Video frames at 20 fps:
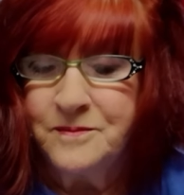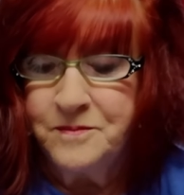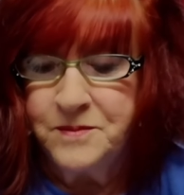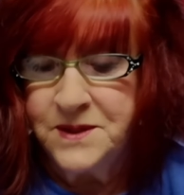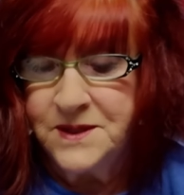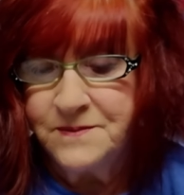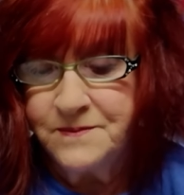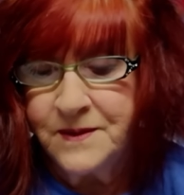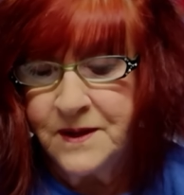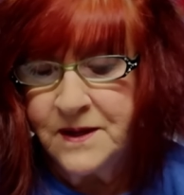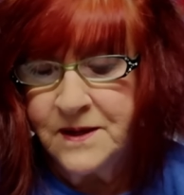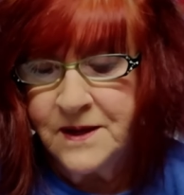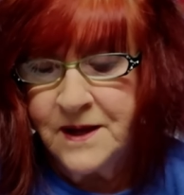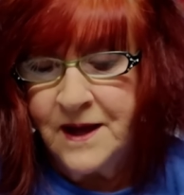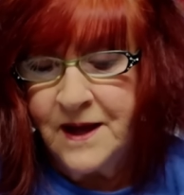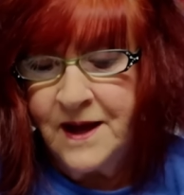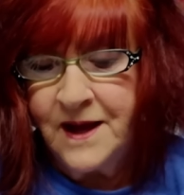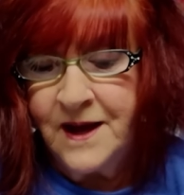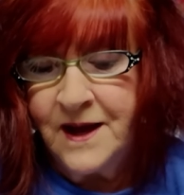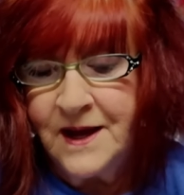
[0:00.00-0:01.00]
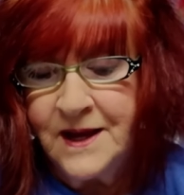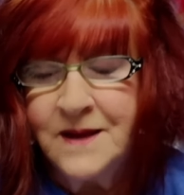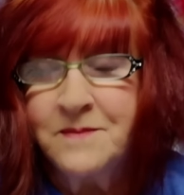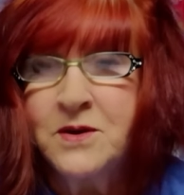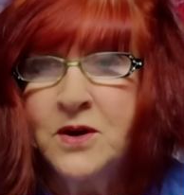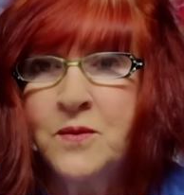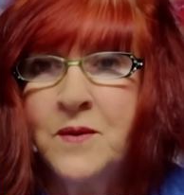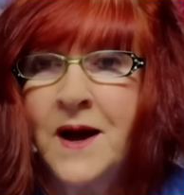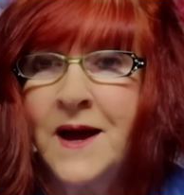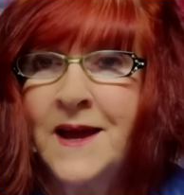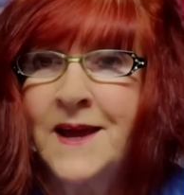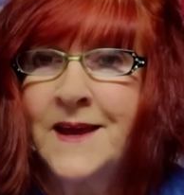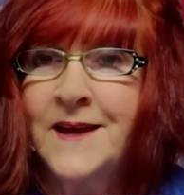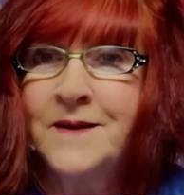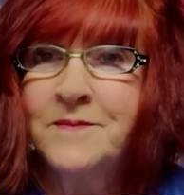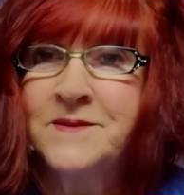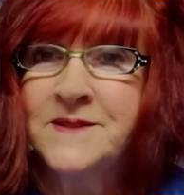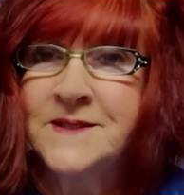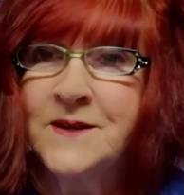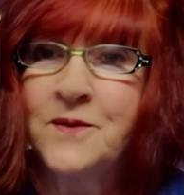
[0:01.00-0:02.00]
But I am who I
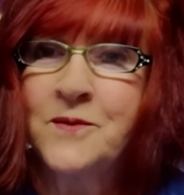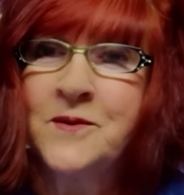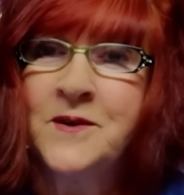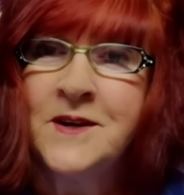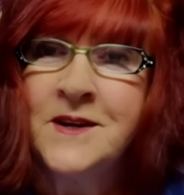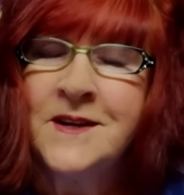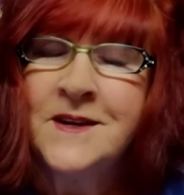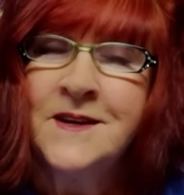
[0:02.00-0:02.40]
am, so